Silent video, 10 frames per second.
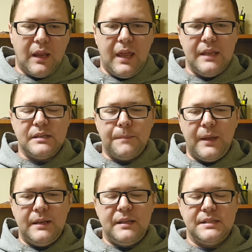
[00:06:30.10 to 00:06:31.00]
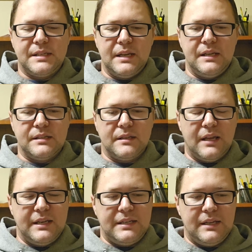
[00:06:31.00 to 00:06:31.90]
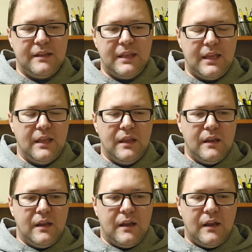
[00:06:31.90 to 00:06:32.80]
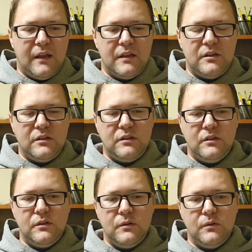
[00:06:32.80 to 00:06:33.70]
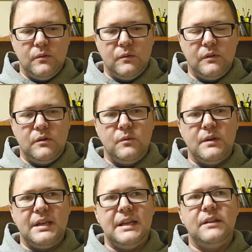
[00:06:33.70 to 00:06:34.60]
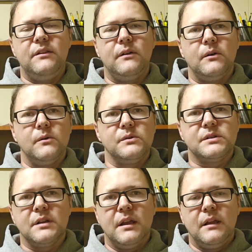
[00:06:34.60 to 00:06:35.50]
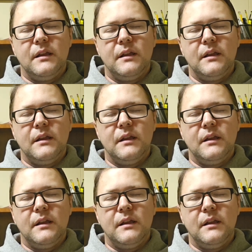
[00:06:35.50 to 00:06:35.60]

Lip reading: And dependence is the idea that you need those